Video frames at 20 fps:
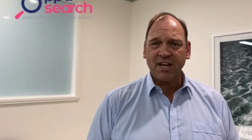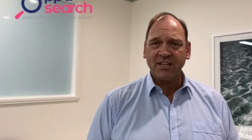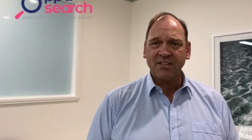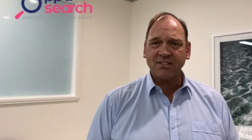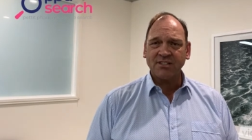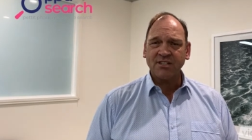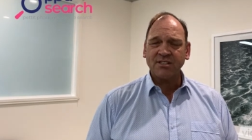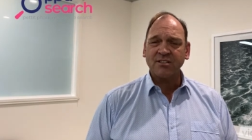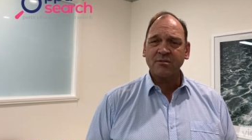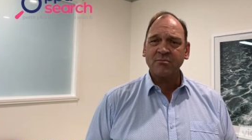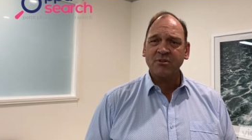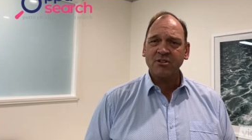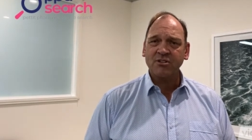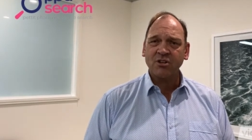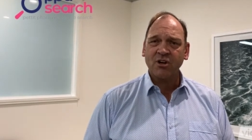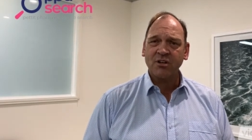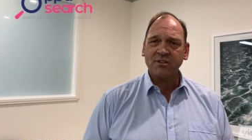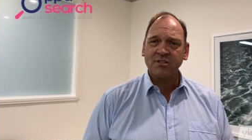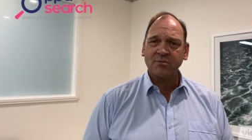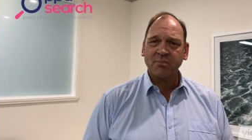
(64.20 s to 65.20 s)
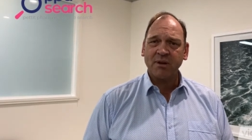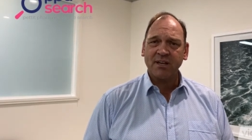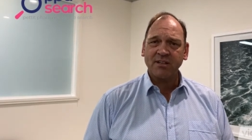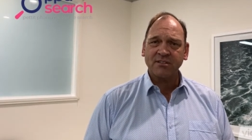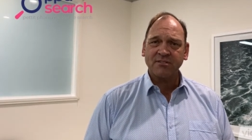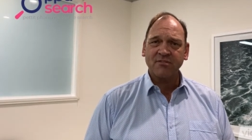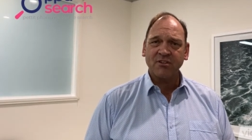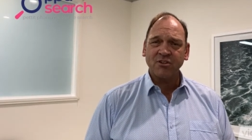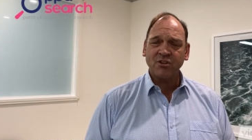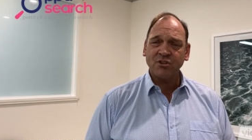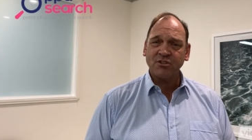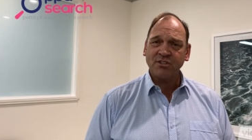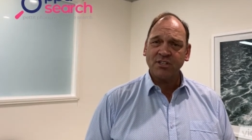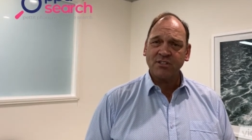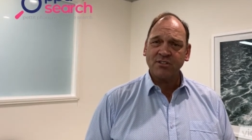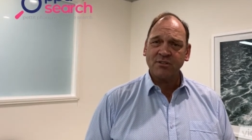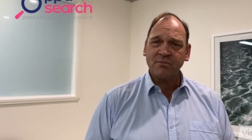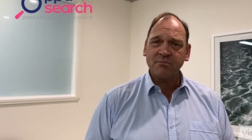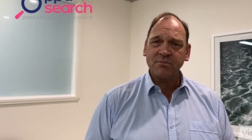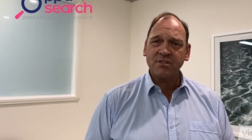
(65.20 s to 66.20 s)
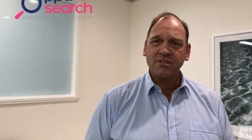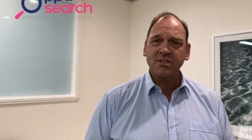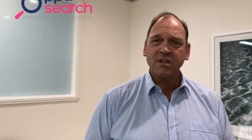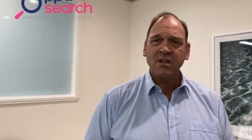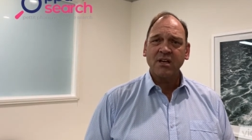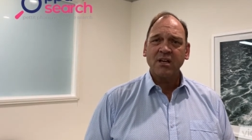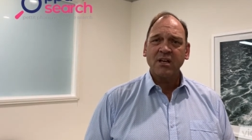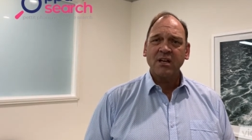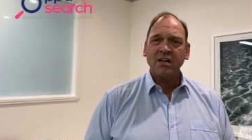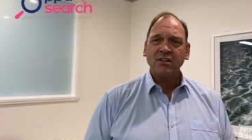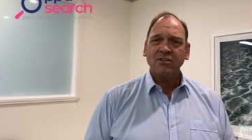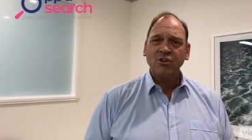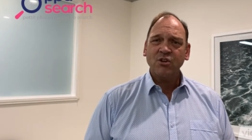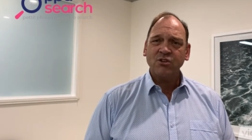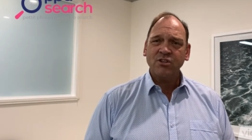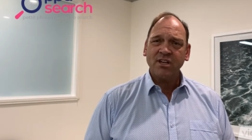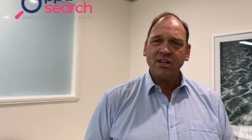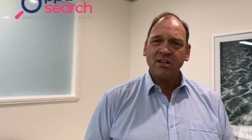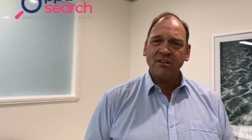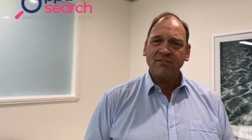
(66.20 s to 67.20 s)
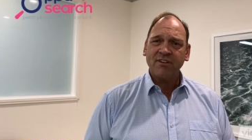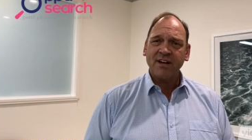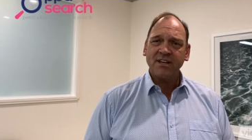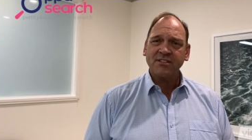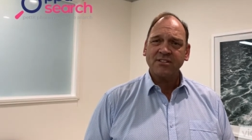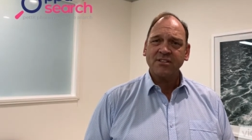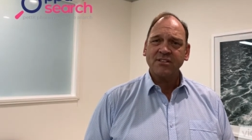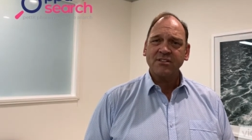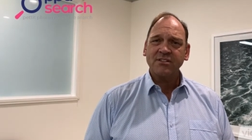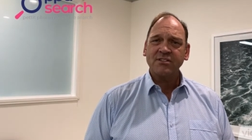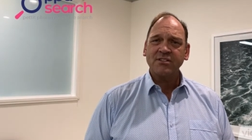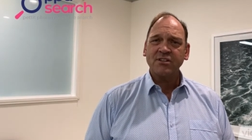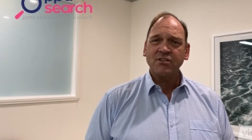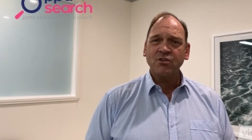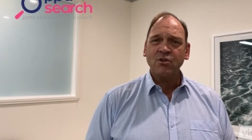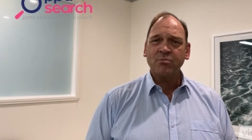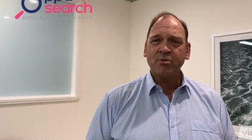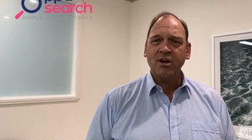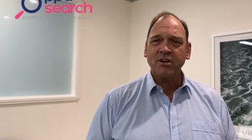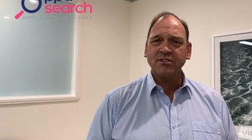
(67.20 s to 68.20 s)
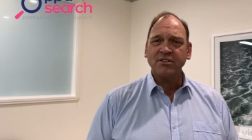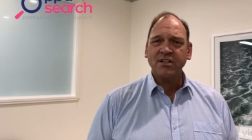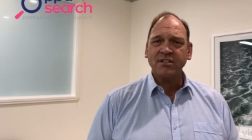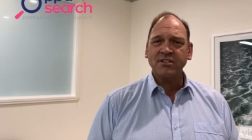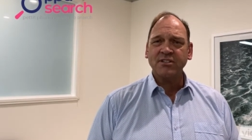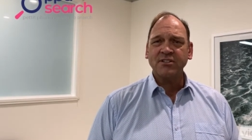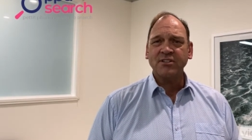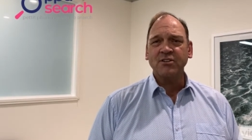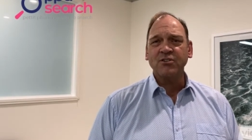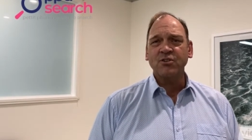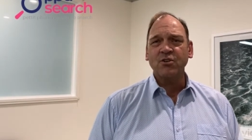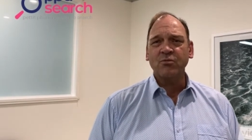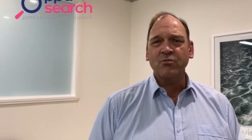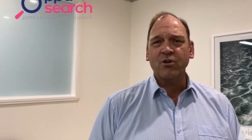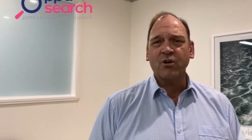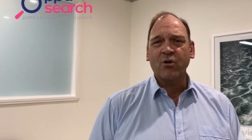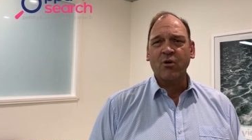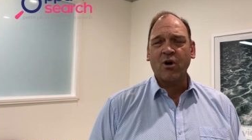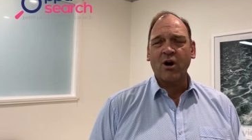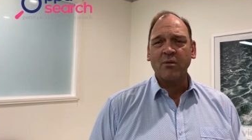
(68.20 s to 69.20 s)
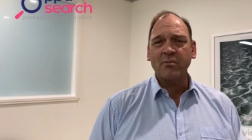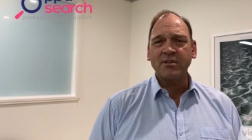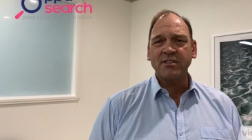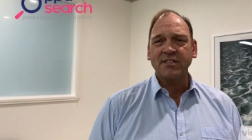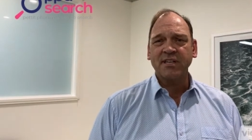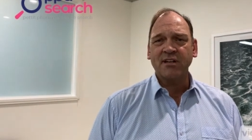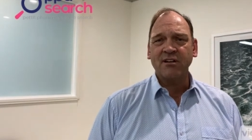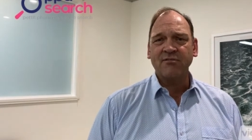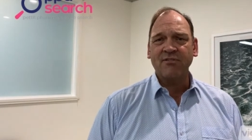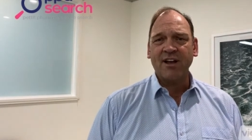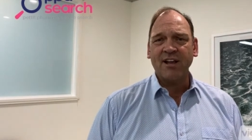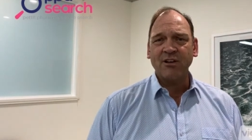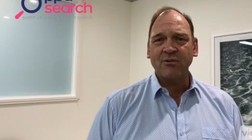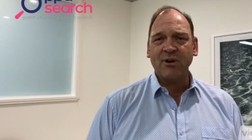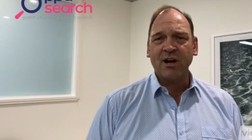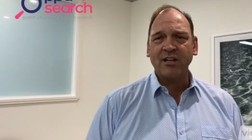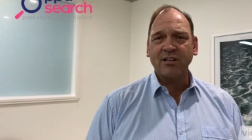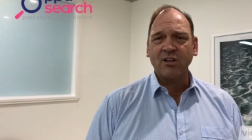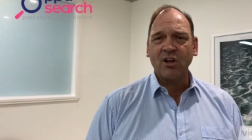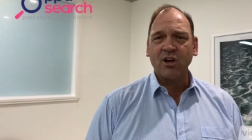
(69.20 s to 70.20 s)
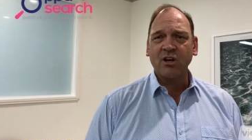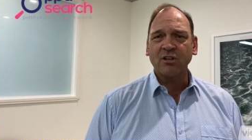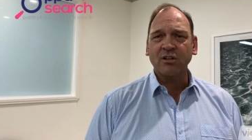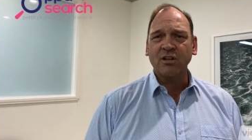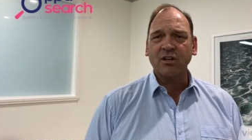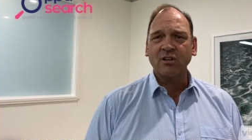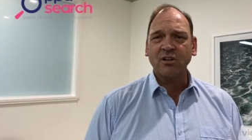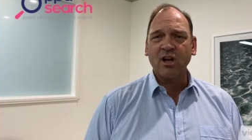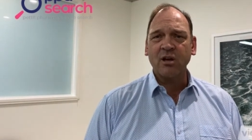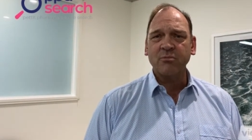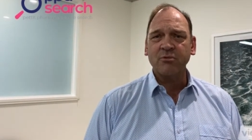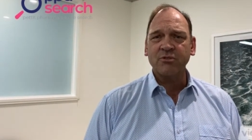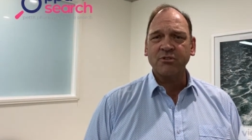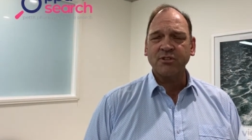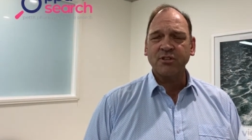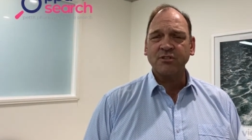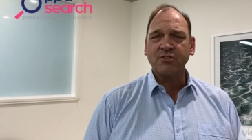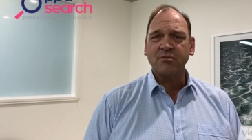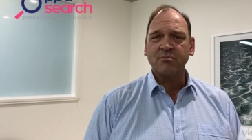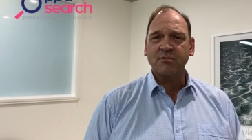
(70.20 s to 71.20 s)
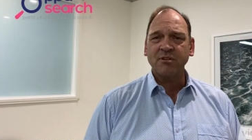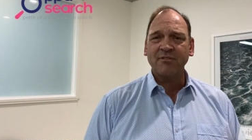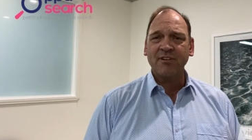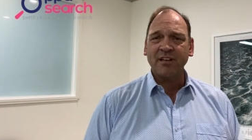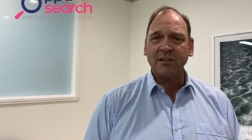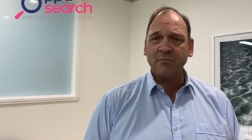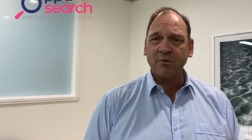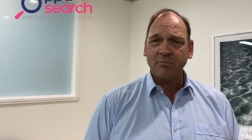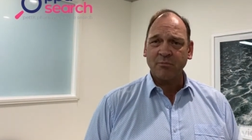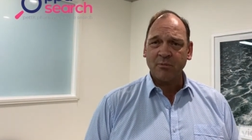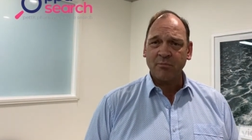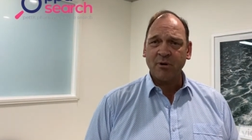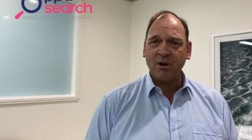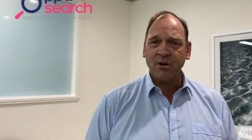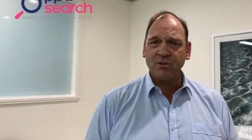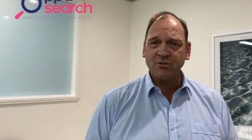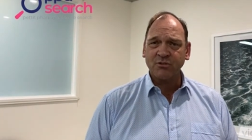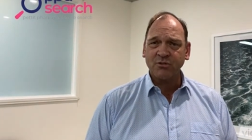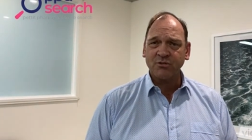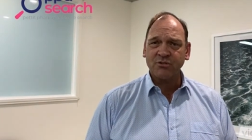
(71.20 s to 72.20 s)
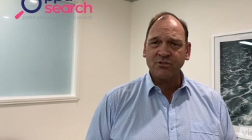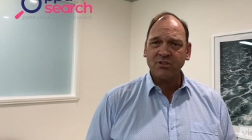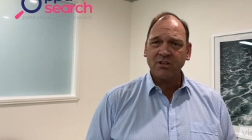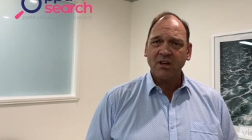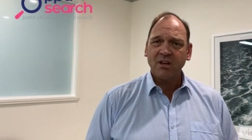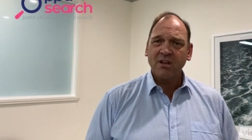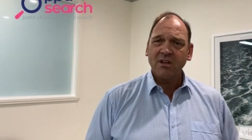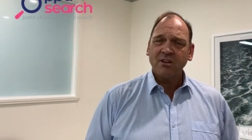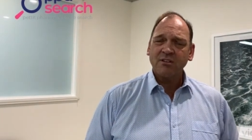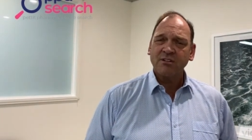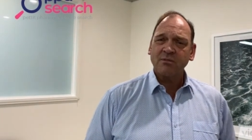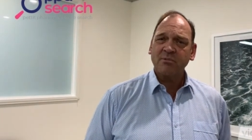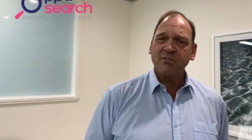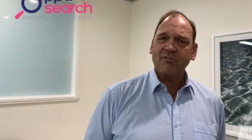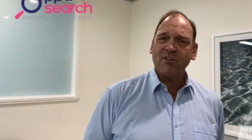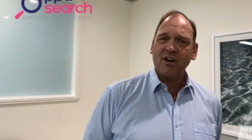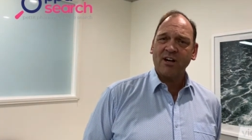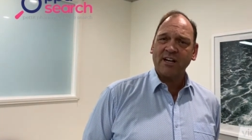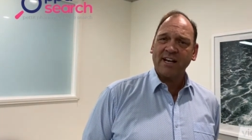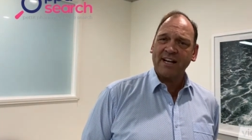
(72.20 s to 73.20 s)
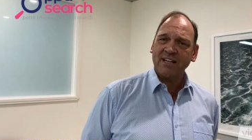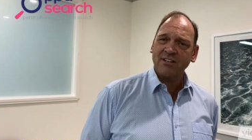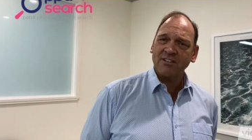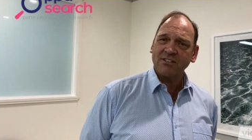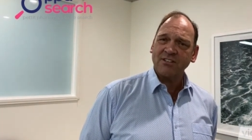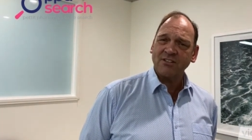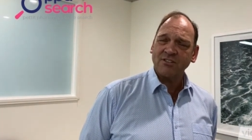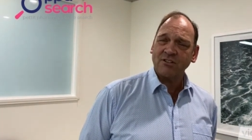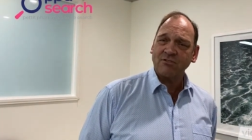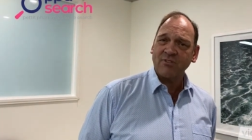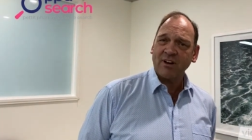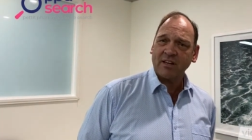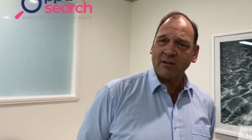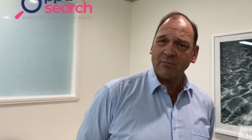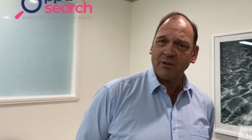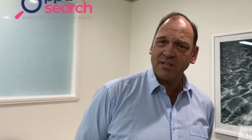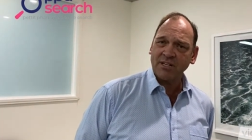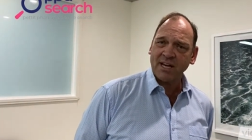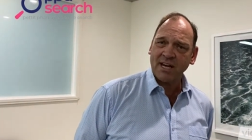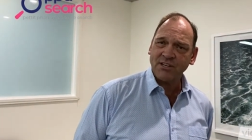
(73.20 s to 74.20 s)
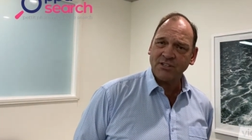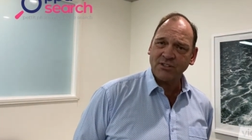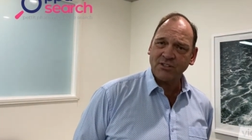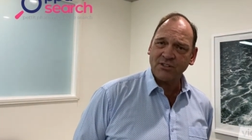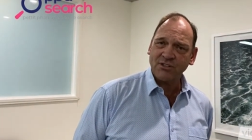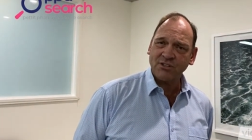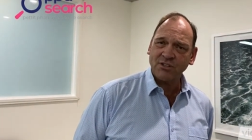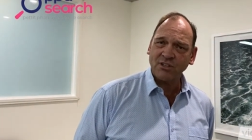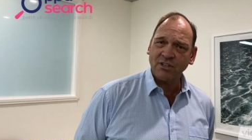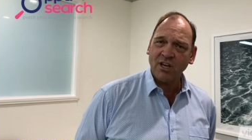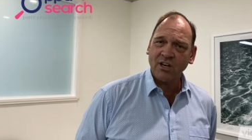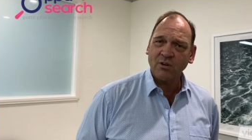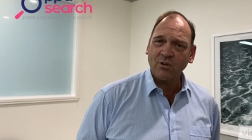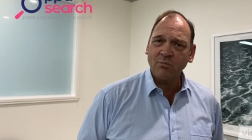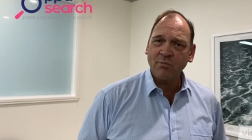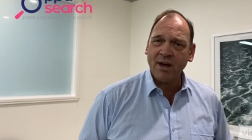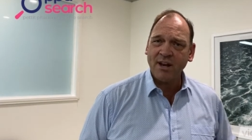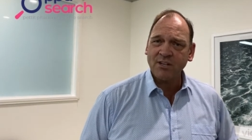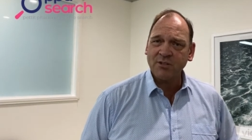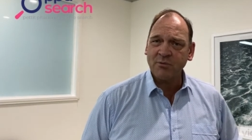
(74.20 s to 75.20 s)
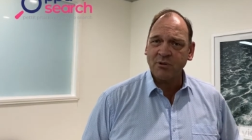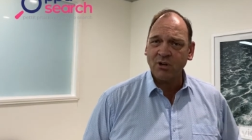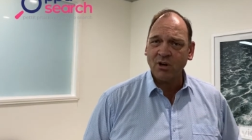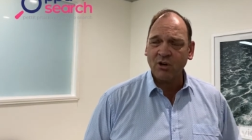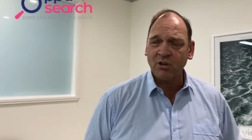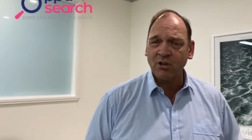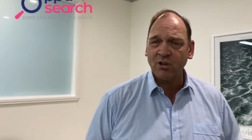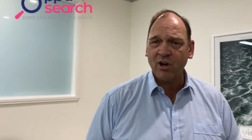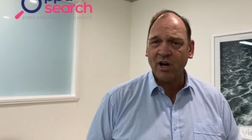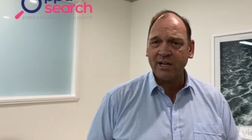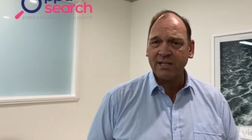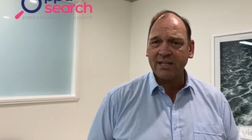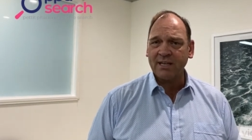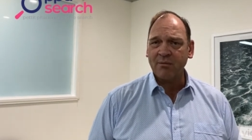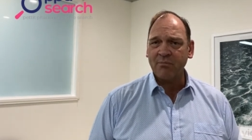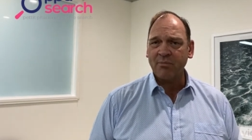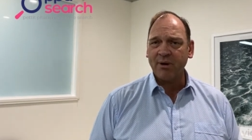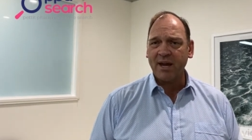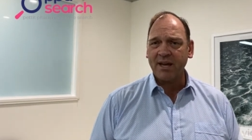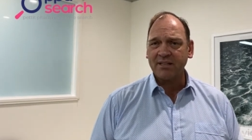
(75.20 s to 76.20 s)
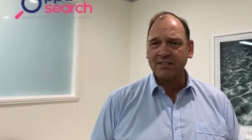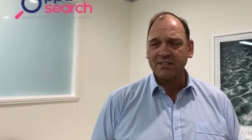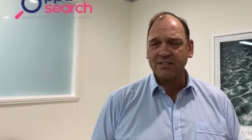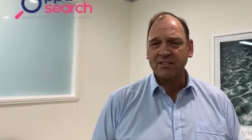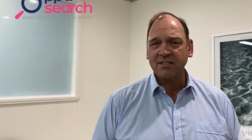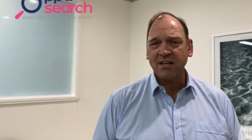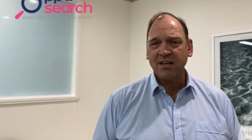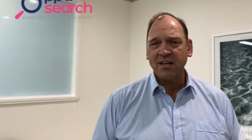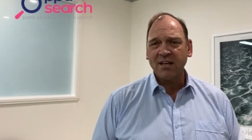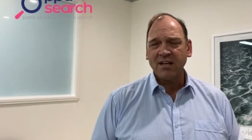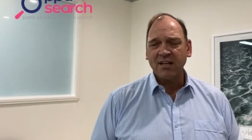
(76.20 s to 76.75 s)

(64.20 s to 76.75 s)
and system design specs for new systems, new interfaces, new processes and new requirements and evaluate local and global system development proposals to provide analysis and recommendations to local management on likely impacts.